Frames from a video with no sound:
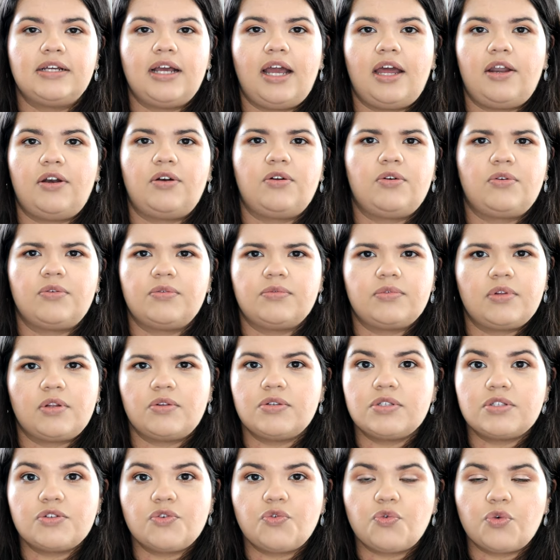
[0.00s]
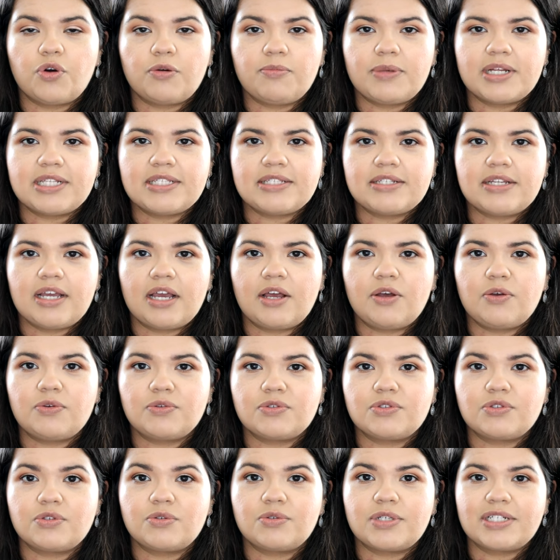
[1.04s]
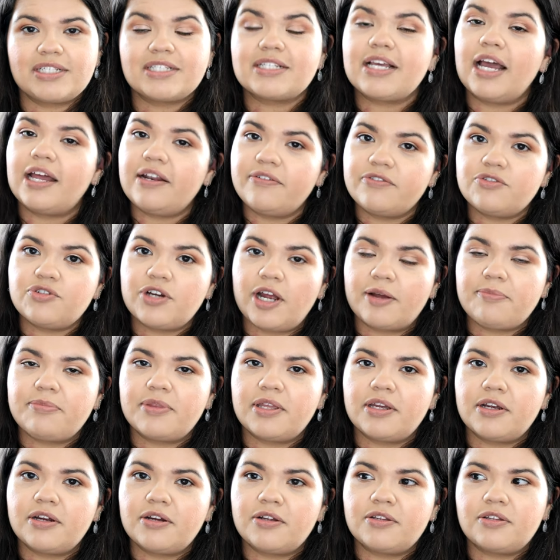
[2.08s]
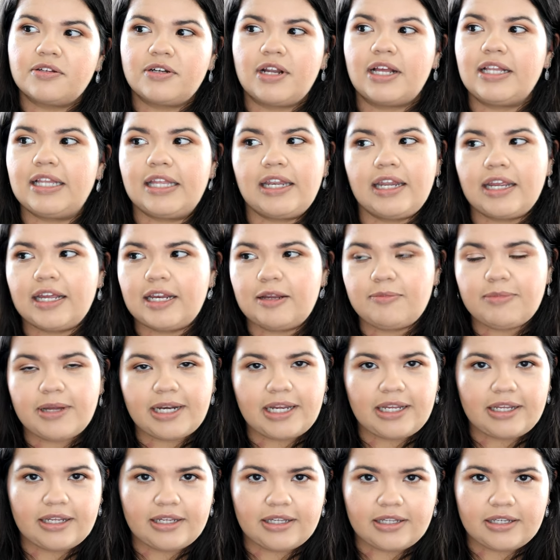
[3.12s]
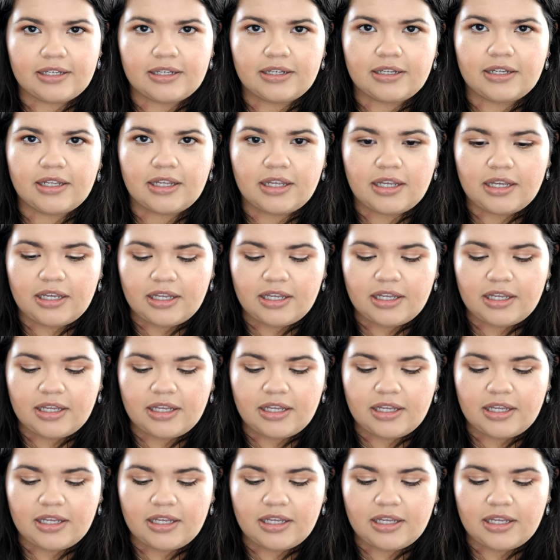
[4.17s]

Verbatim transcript: I don't know, close to four months now. So it's kind of trapped there. They're not letting anybody in.